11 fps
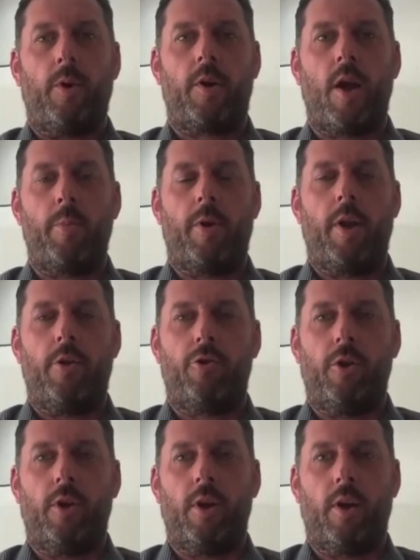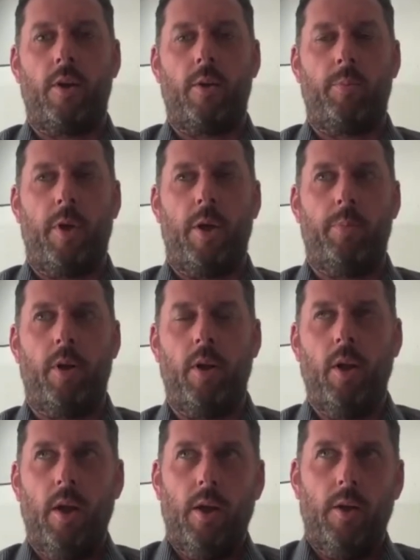of time and energy. And I think people
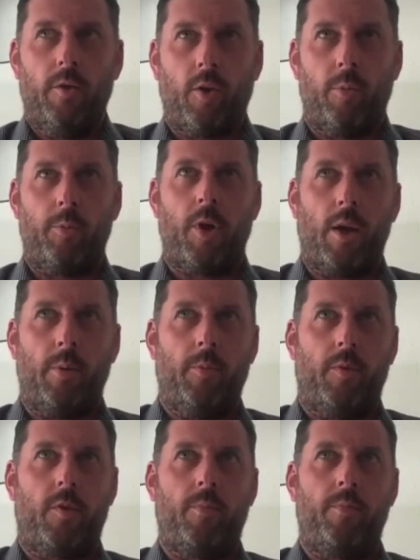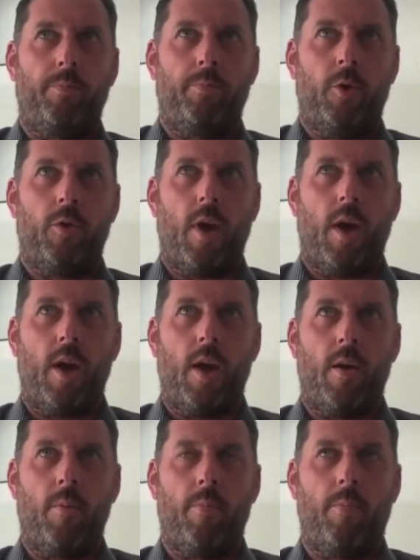sometimes
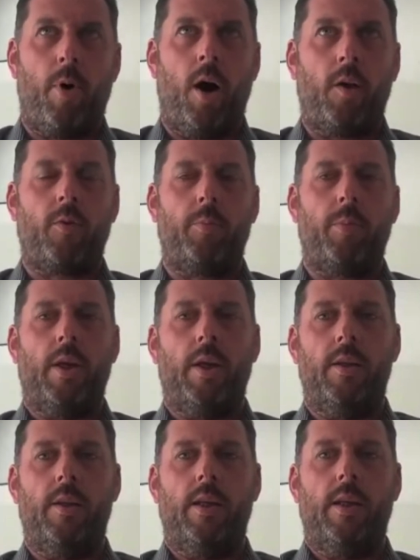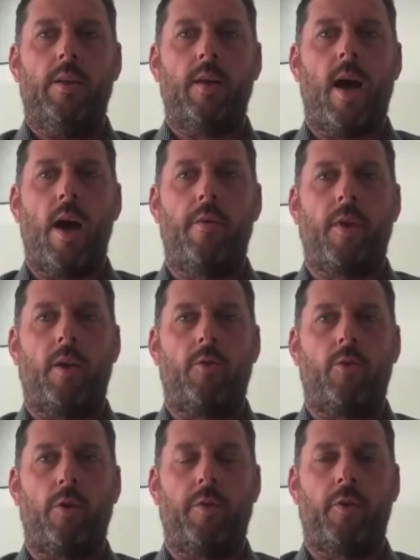possibly need to have that
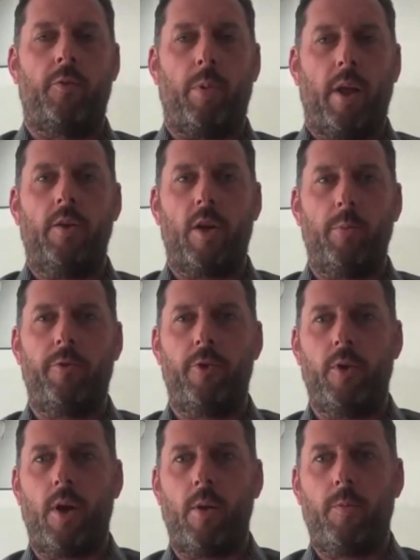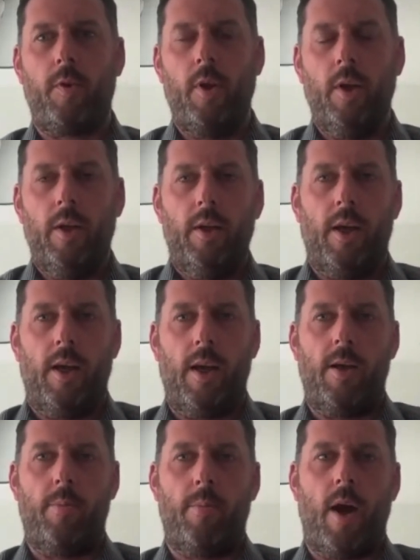sort of explained to them a few times.
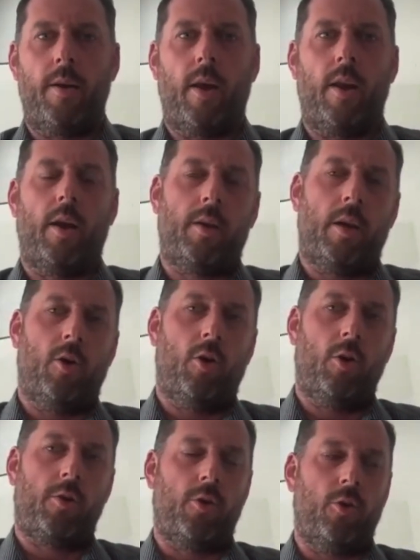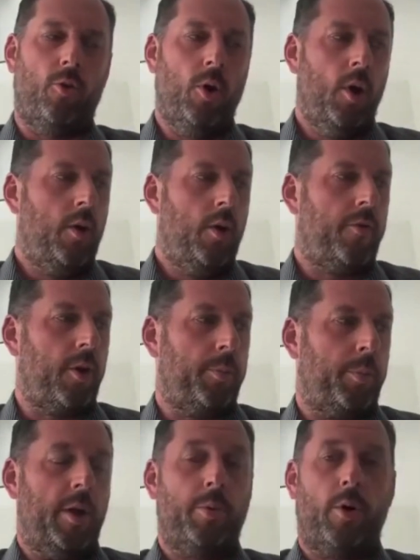And then I think also for the
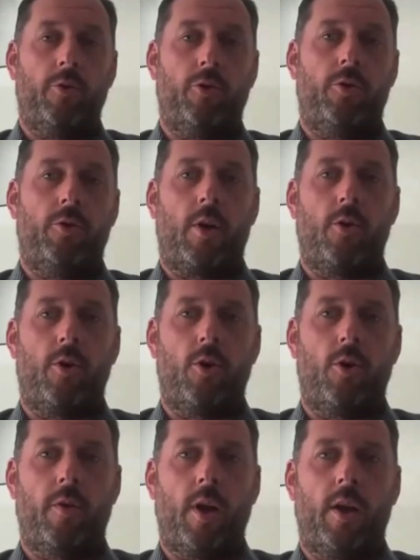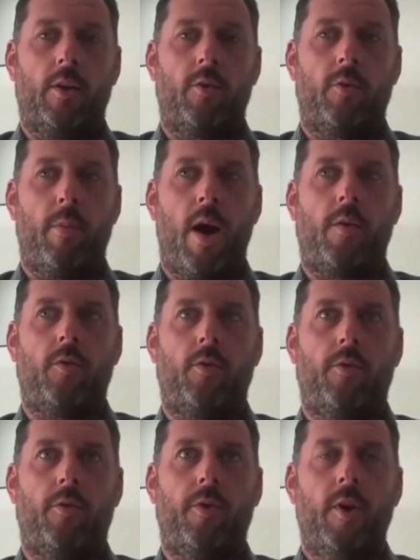people, as you said, going over, like it's a
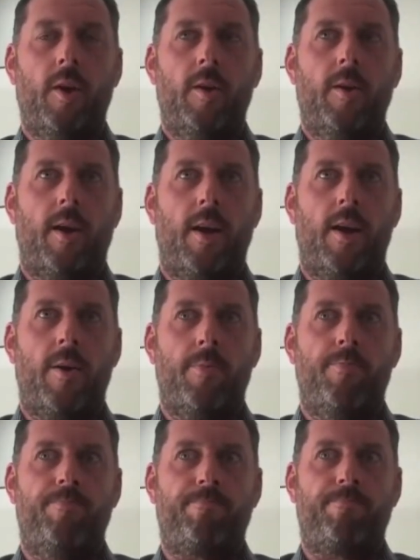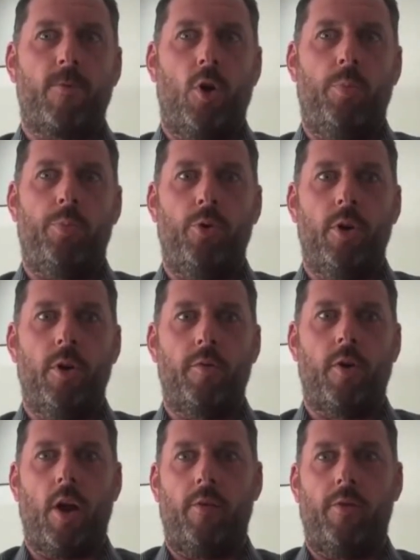massive uprooting of
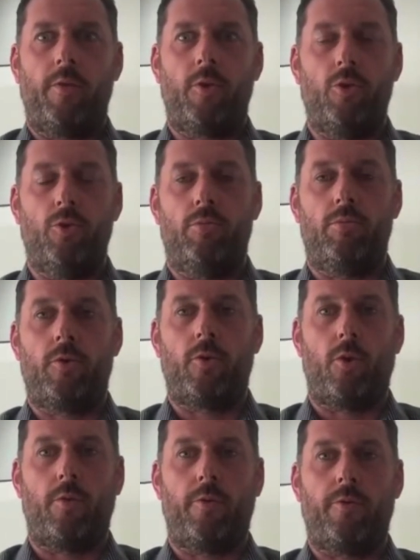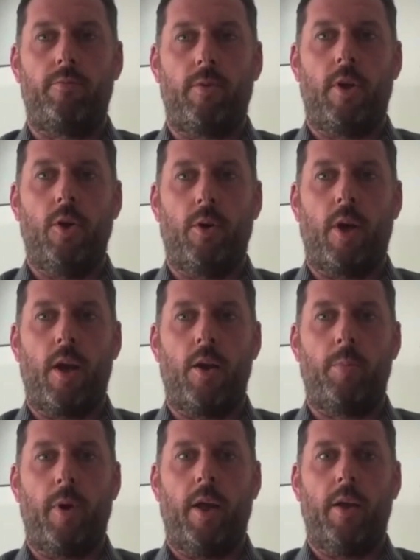their life to sort of, get on a
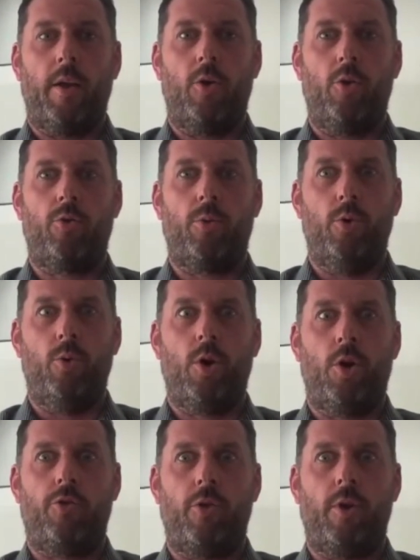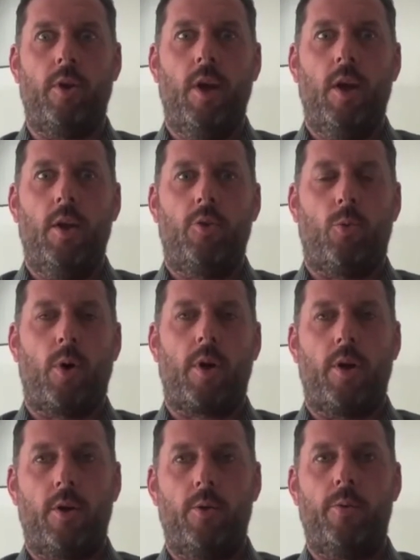plane and go to a new country, to work
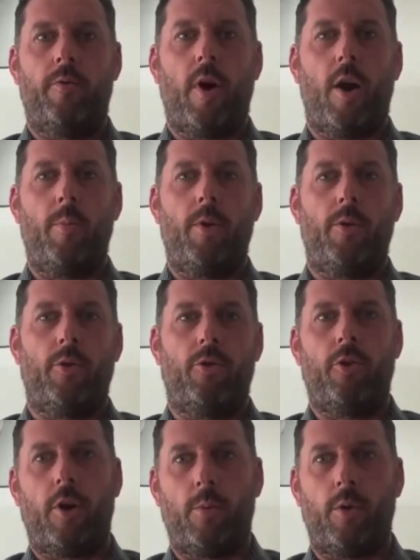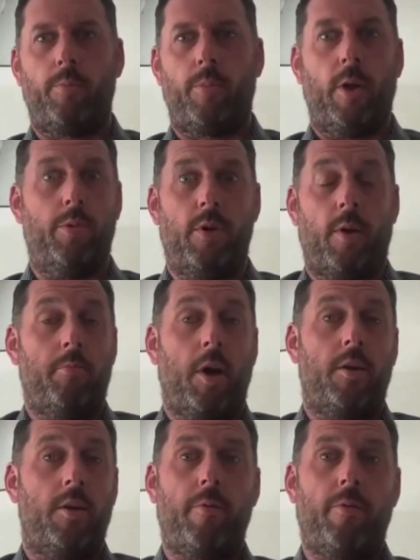in a new environment, to share with people they
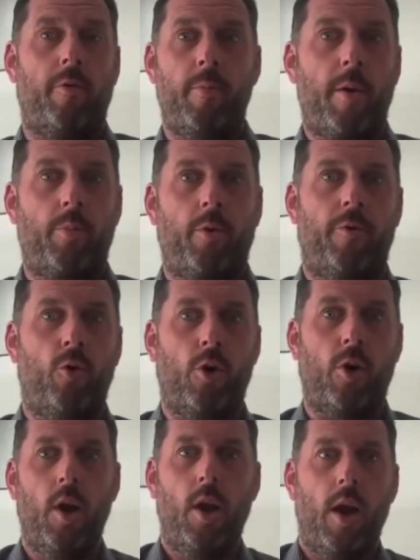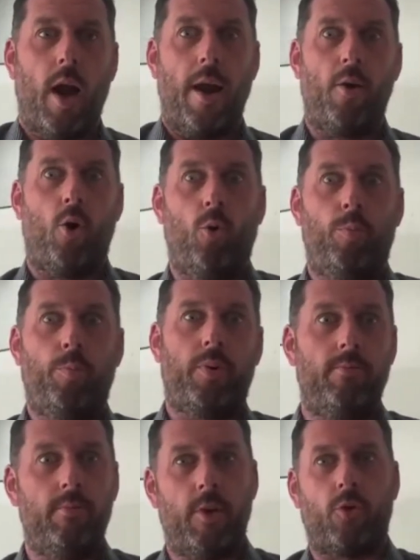might never have met before, and
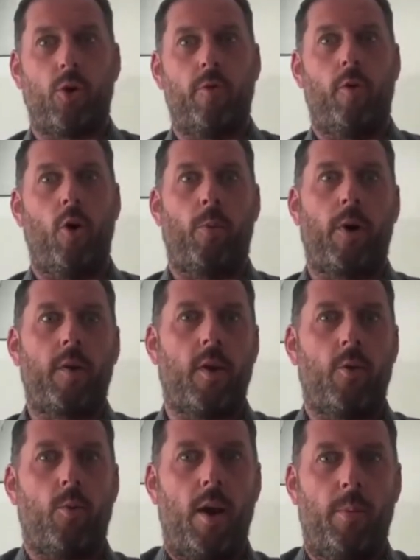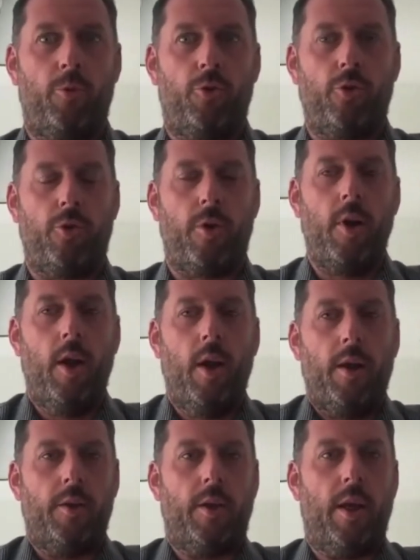hope it sort of all works out well. I'm sure
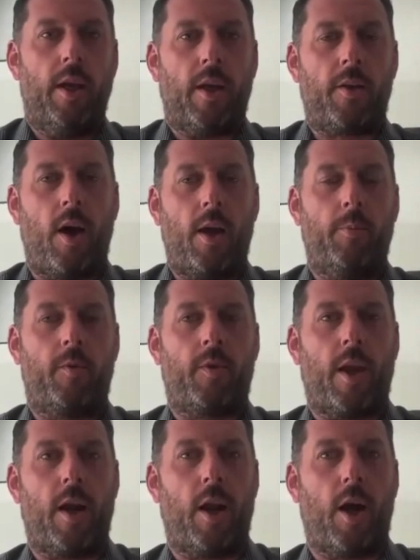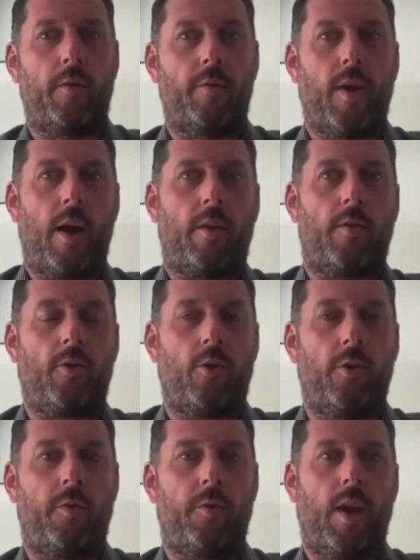ye at times get a lot of that sort
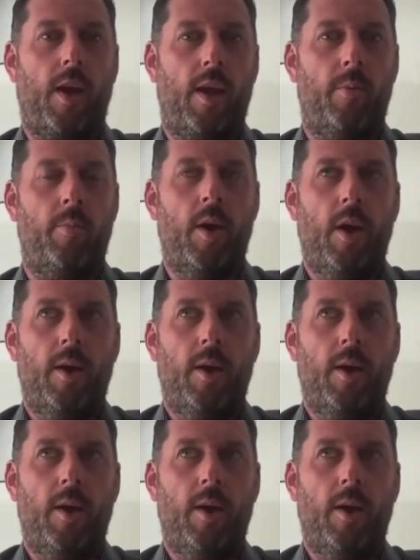of same,